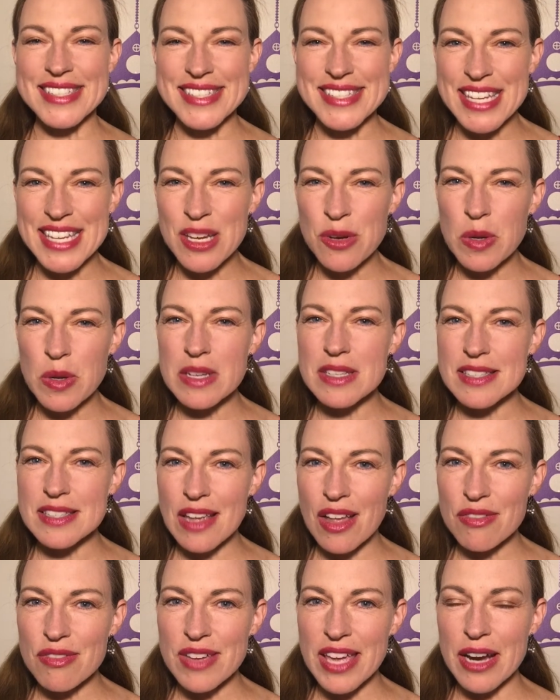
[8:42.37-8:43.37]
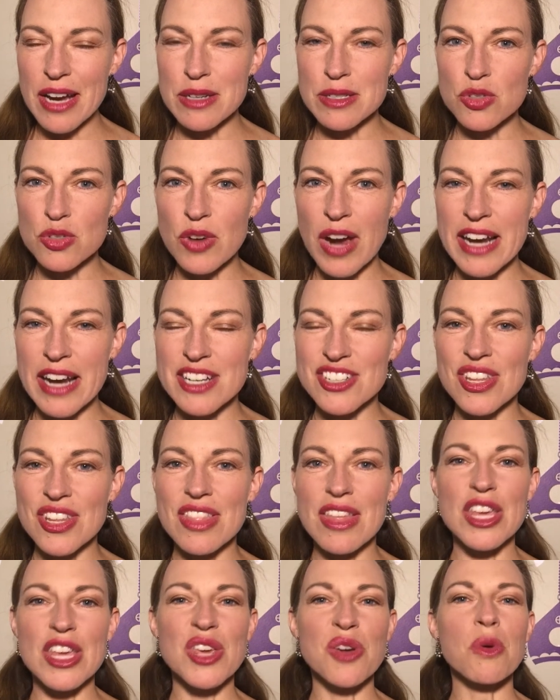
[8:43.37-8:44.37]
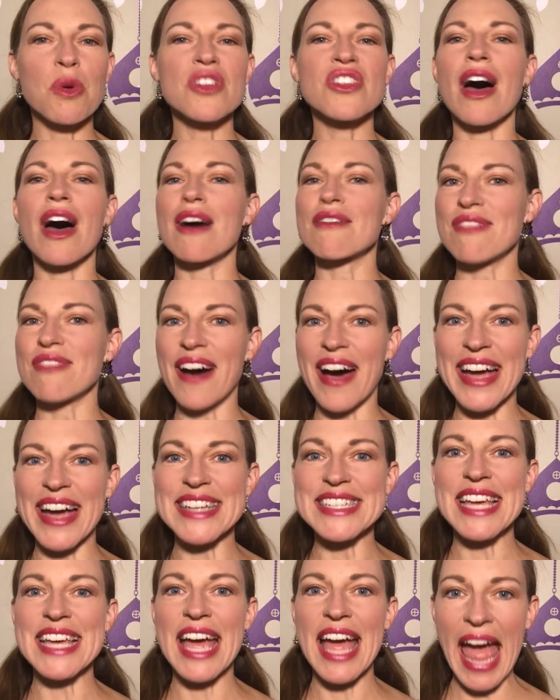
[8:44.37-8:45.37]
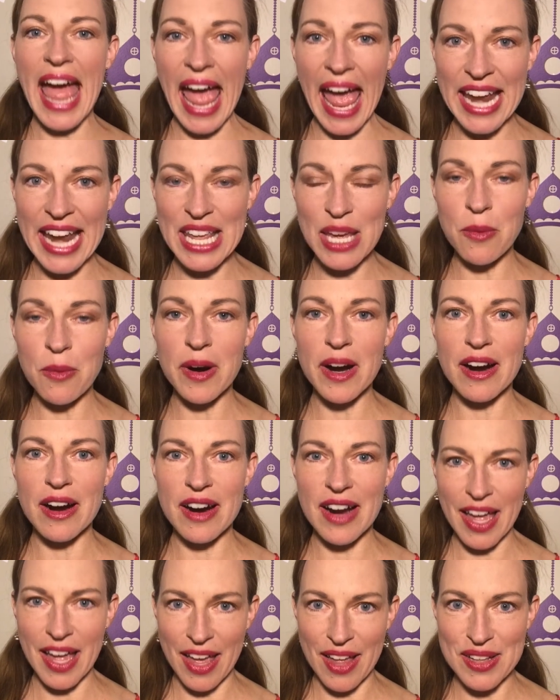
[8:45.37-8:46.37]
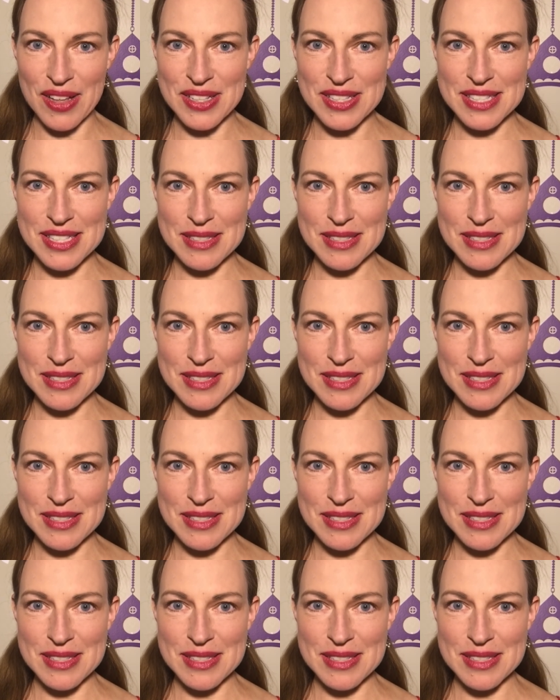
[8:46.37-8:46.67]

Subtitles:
secret self-care strategy that you will not find anywhere else.